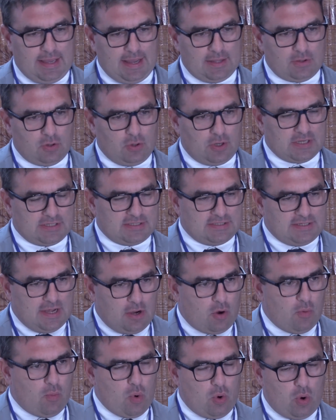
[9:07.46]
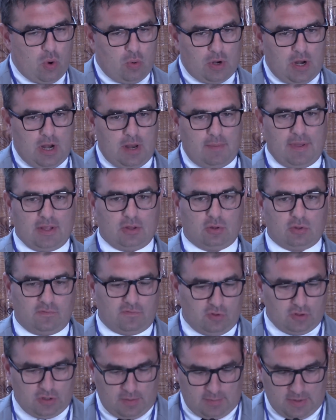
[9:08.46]
some old fax
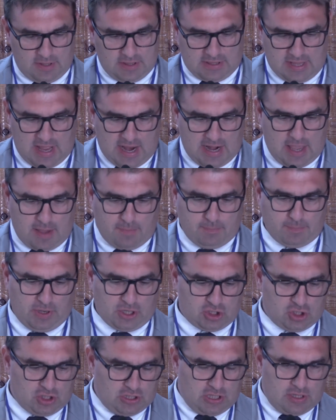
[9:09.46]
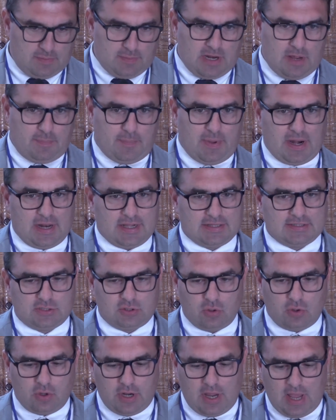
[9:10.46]
machine to be able to inform them because
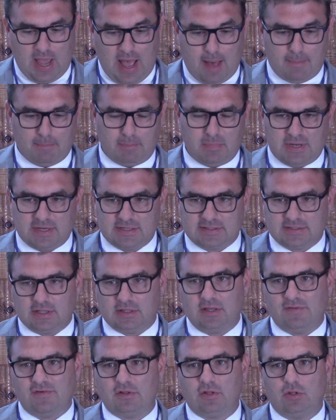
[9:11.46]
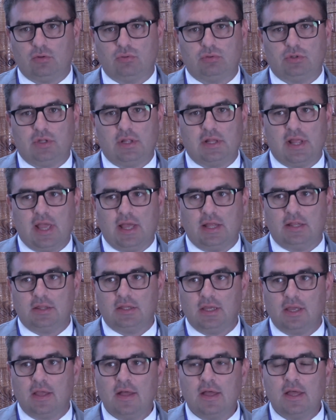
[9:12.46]
that's the way officially you're supposed to.
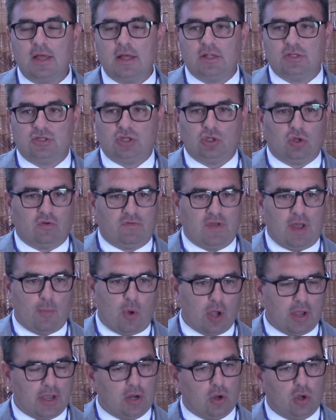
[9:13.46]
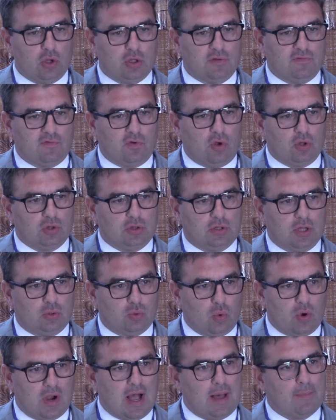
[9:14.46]
Yes, training certainly
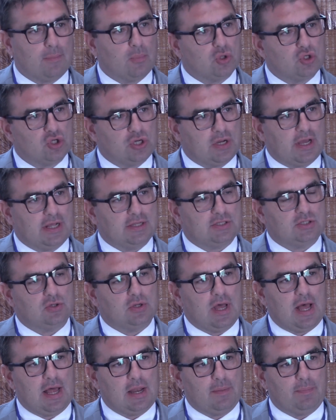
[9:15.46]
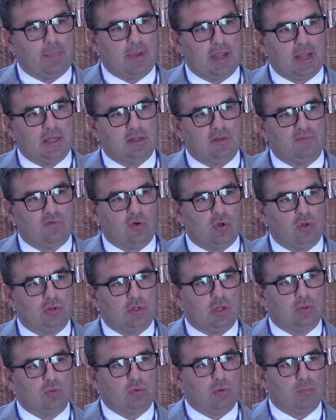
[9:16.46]
is a, a key
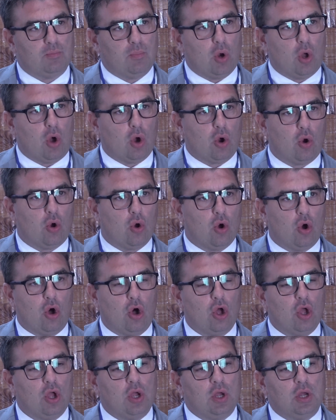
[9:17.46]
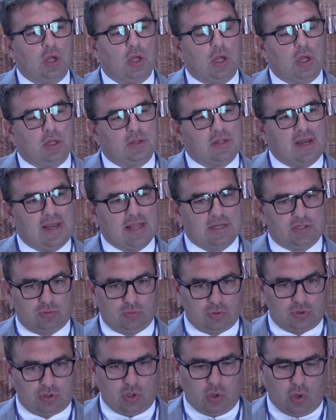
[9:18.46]
element that's
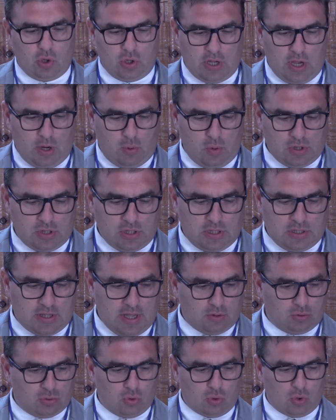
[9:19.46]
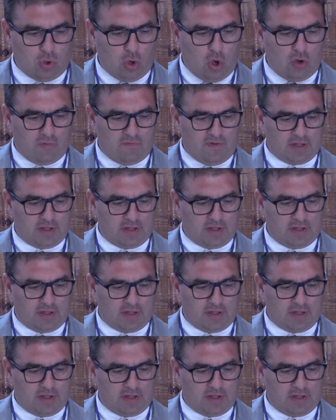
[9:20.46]
essential for the uh, administrative